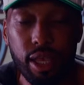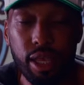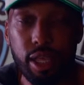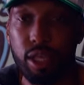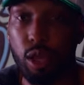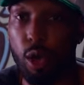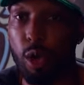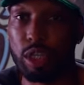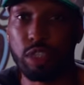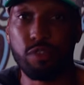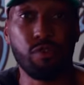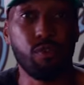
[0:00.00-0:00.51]

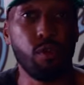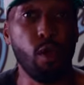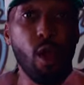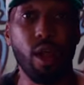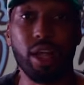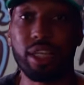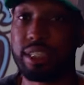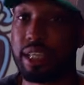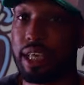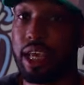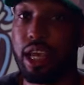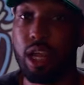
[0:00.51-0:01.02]
Yo, as far
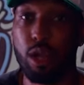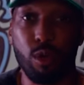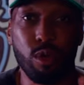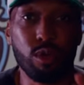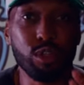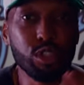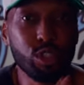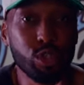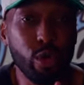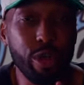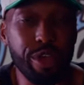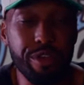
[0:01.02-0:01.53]
as the hero
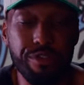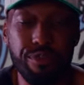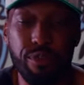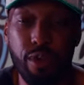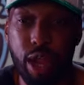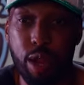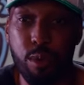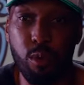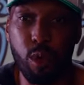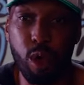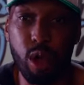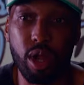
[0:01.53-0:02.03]
story
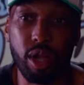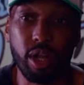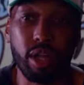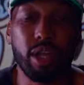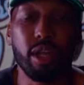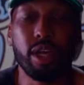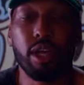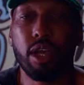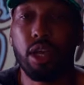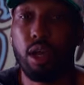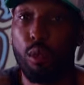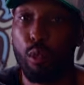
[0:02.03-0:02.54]
framework,
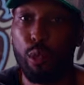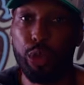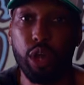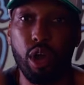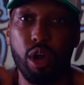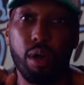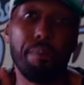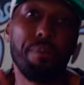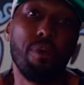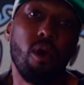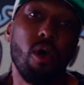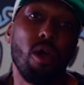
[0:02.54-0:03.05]
we
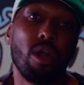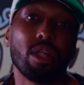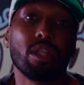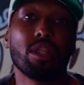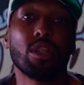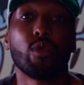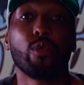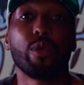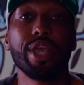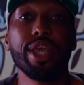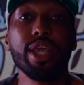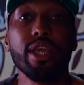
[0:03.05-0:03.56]
on part
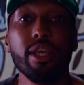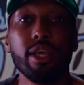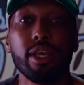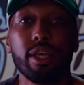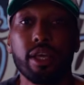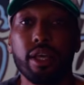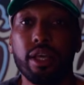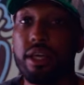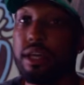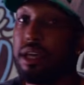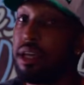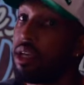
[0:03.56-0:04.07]
three.
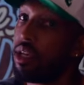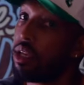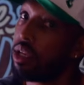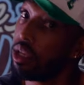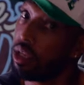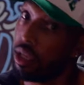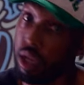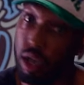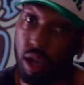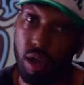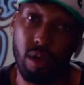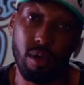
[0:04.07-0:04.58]

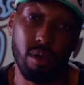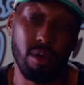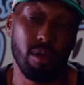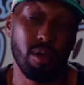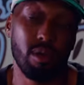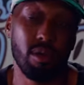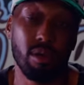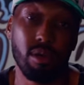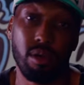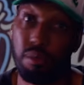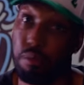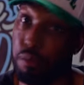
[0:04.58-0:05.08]
Yo,
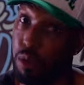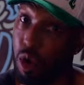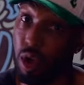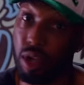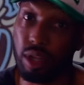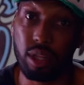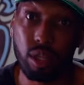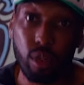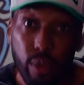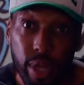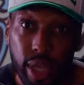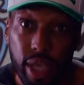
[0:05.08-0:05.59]

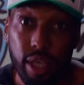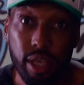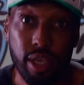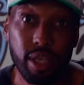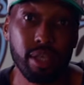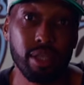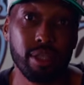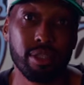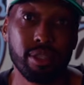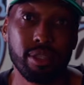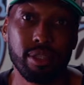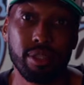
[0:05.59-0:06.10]
part three,
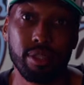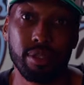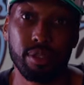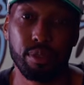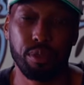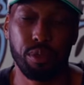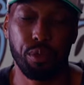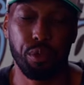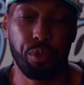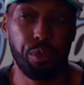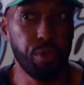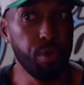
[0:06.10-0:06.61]

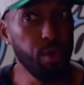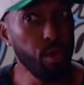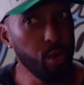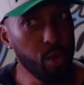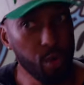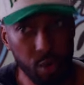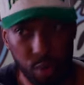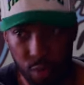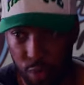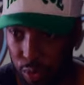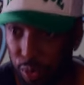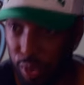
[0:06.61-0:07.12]

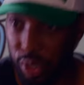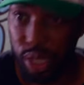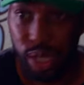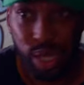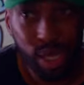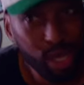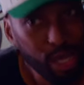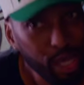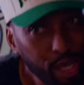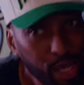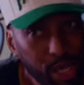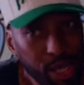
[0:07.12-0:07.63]
Whew.
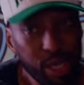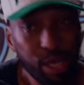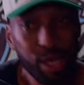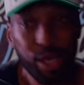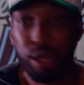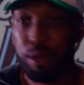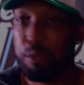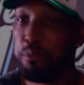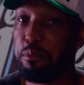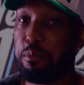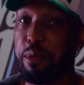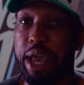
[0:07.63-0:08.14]

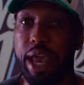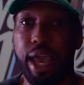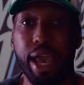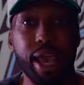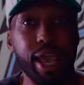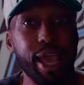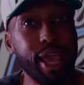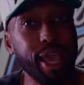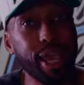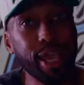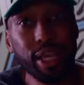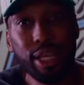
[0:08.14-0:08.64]

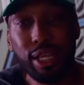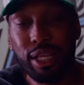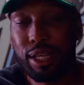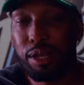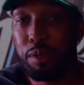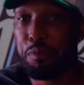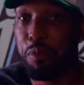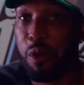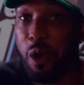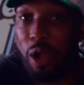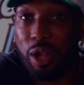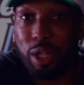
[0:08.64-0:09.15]
Man,
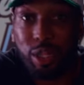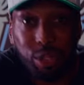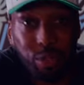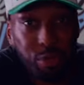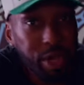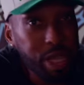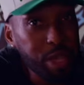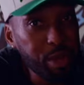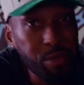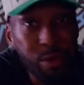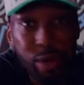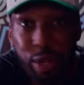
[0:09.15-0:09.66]
part
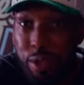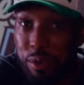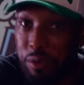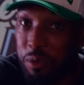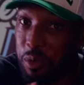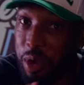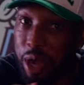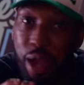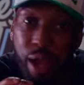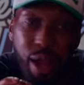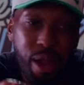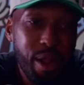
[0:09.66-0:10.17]
three where,
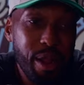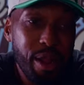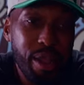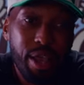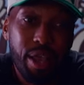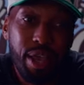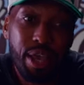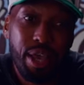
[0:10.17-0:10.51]
where